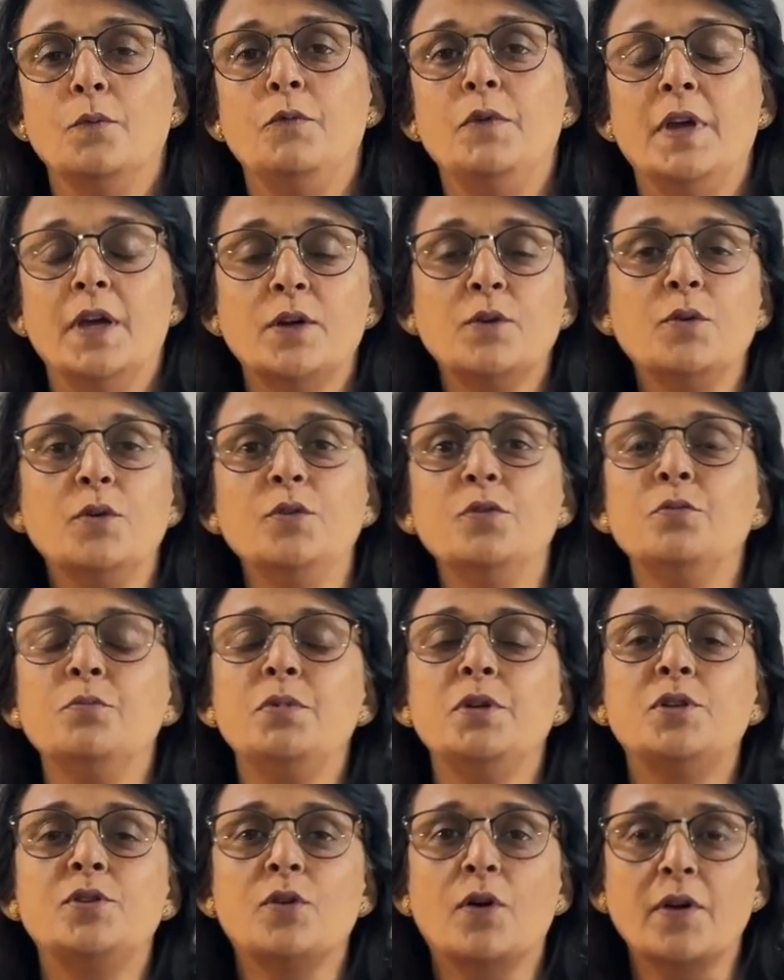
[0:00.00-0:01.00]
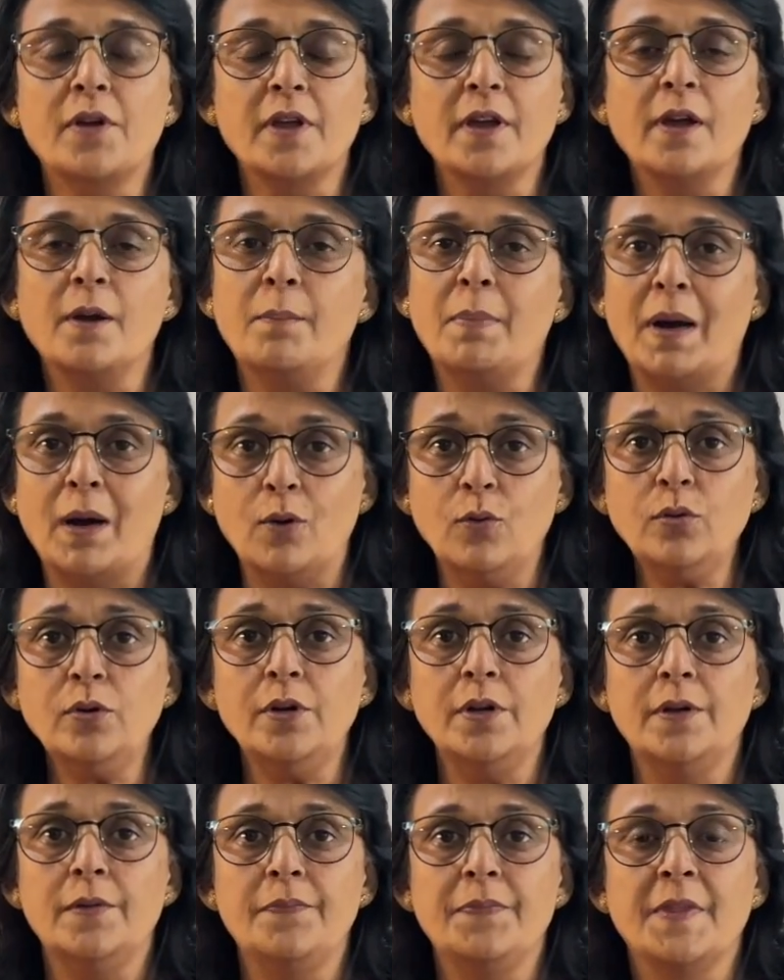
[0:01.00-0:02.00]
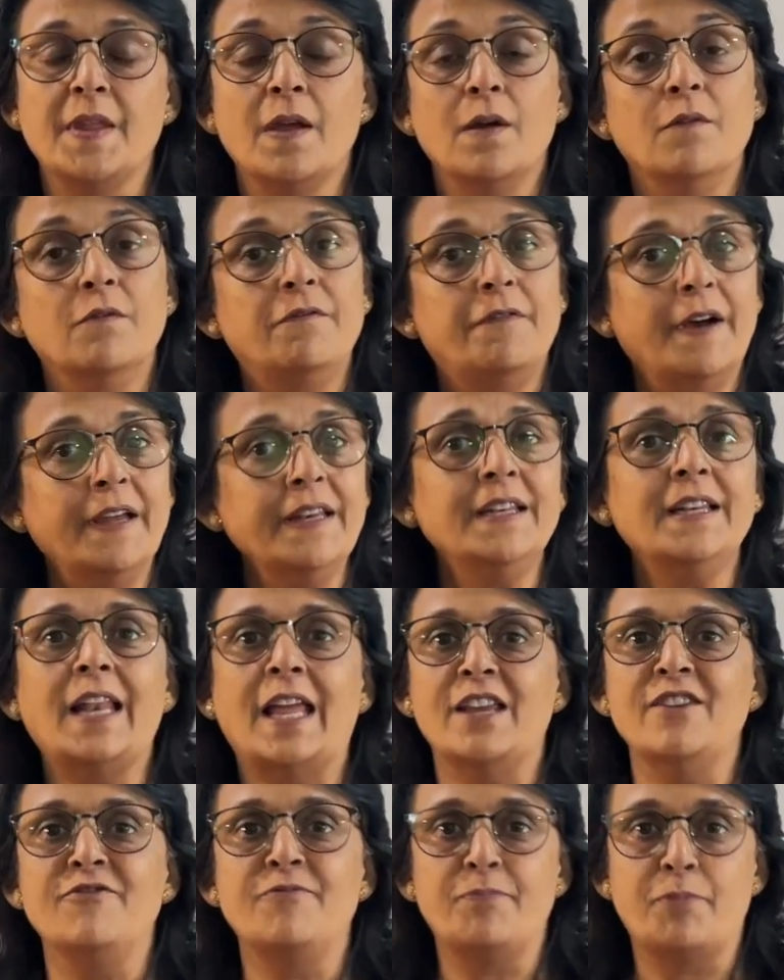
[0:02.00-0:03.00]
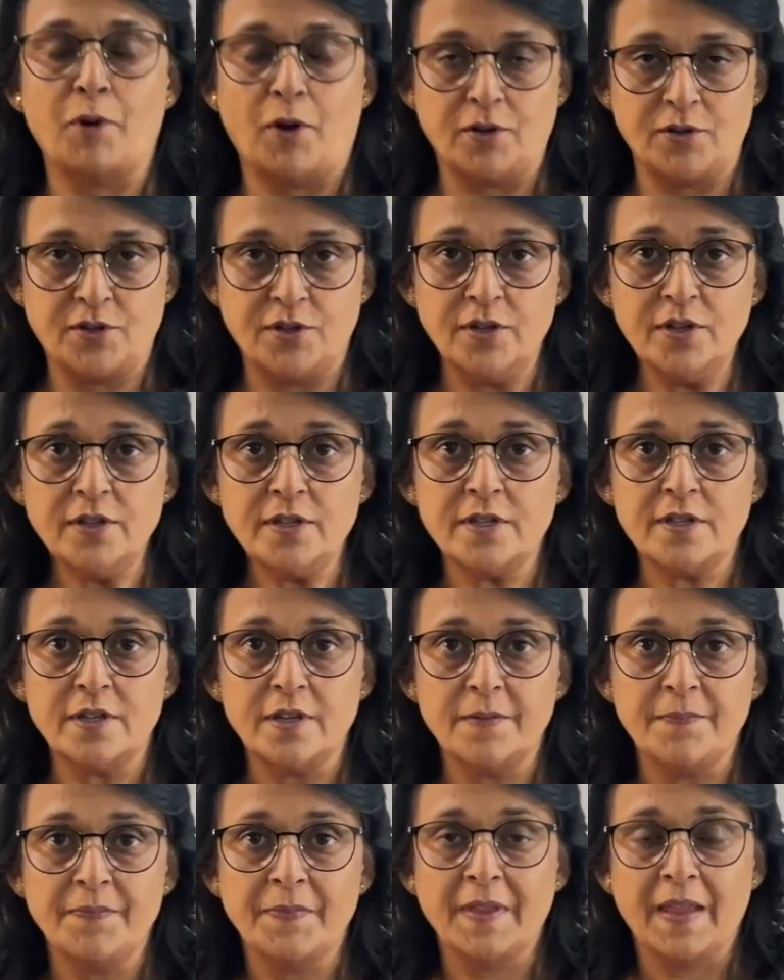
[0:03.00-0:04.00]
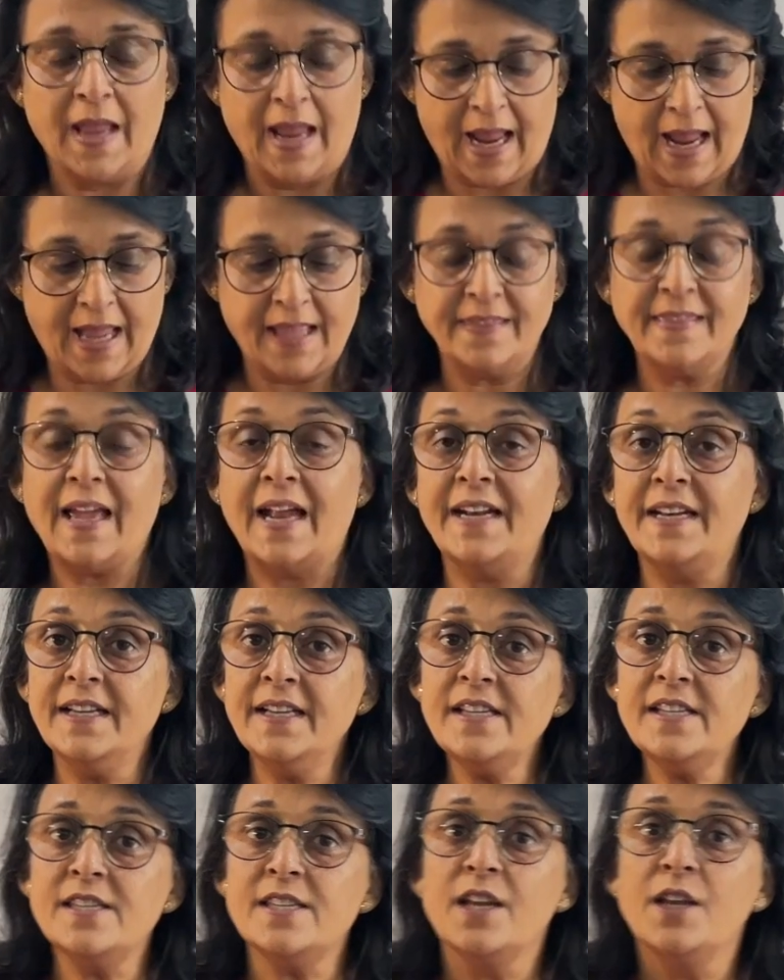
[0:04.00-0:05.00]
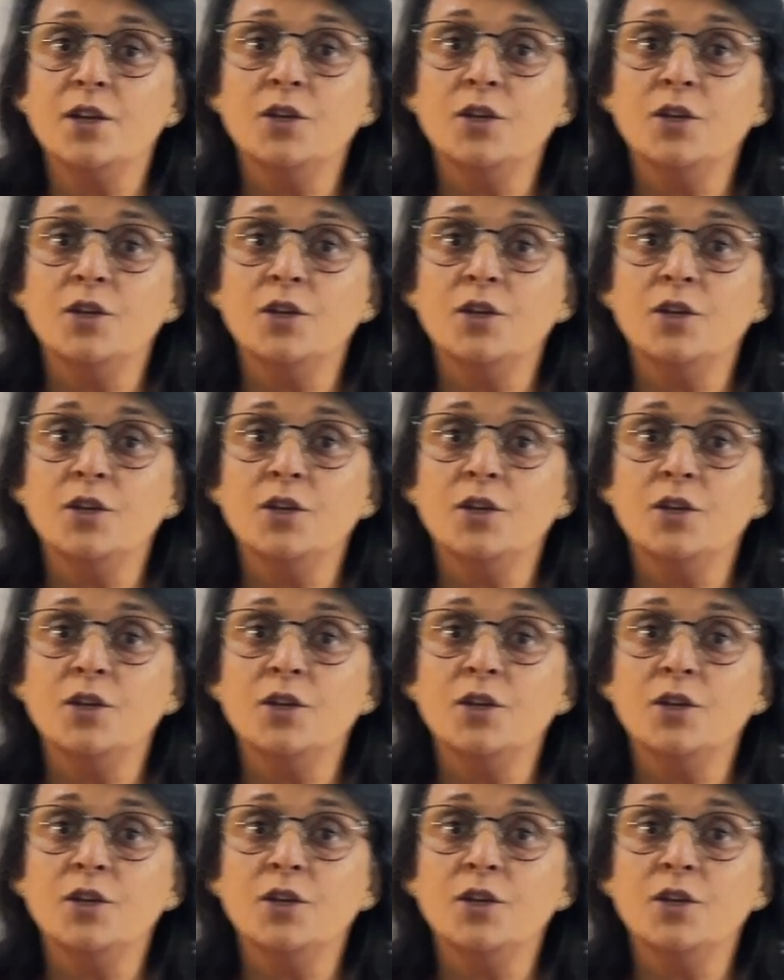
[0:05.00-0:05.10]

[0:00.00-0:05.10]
we are going to be talking about one life process and that is